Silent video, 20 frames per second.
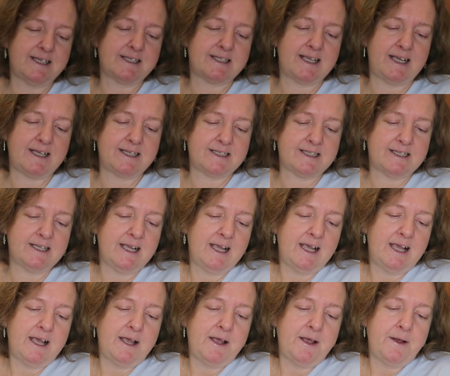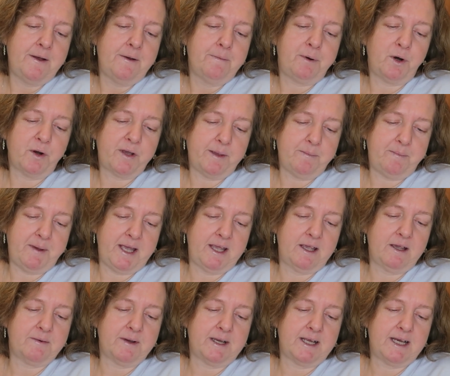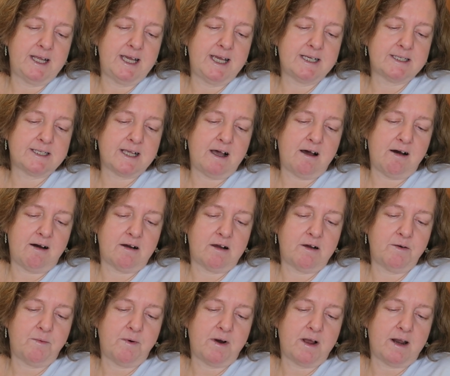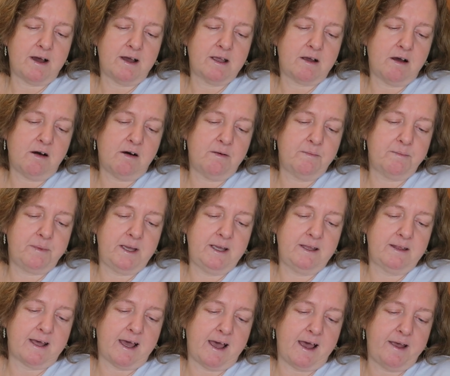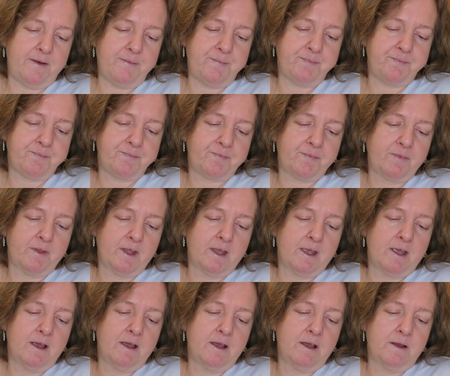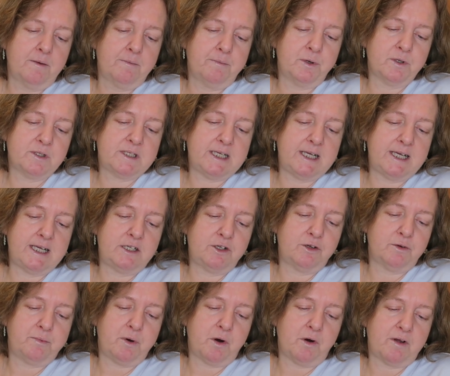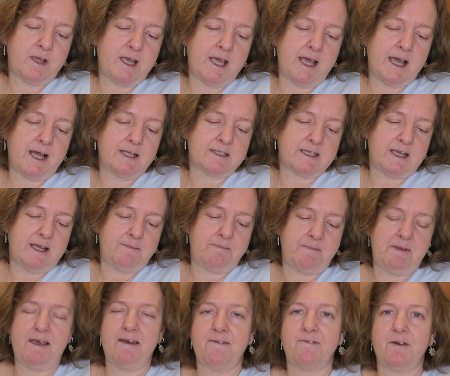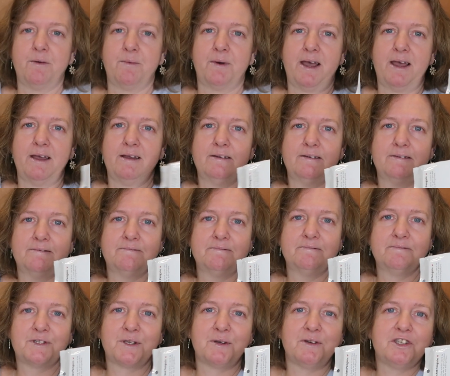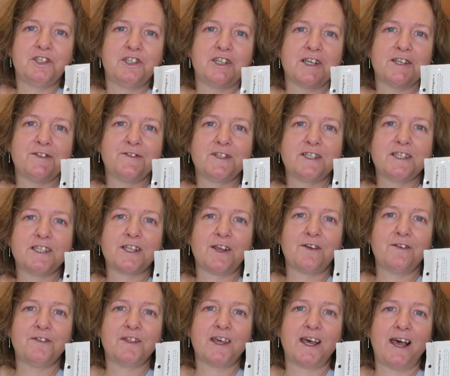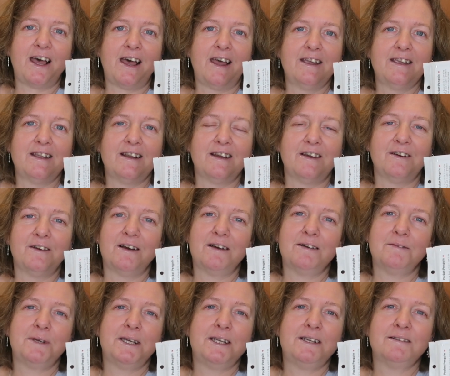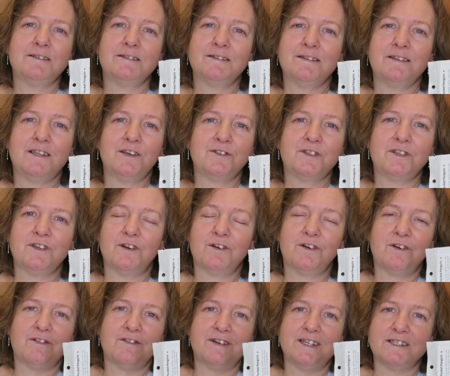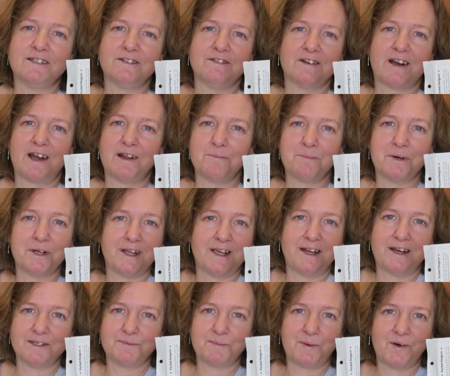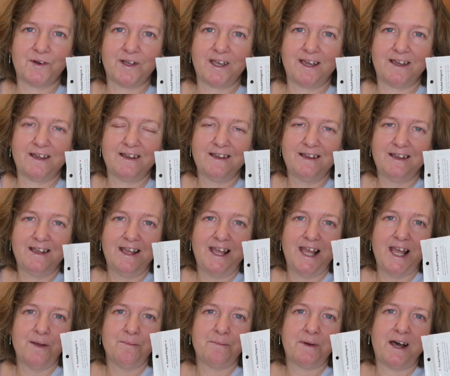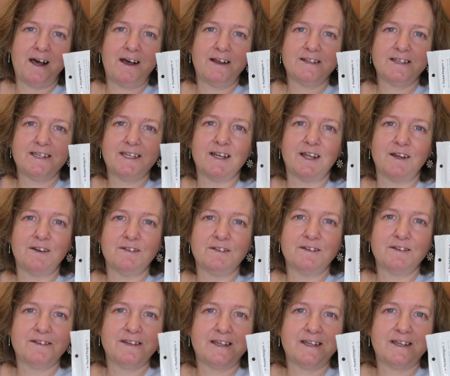it says, pocket penguin, here's a hug while I can't be there. Put it in your pocket and take me everywhere. So it's just so that, you know, I mean, the odds are Corey's not going to put it in his pocket. But, you know,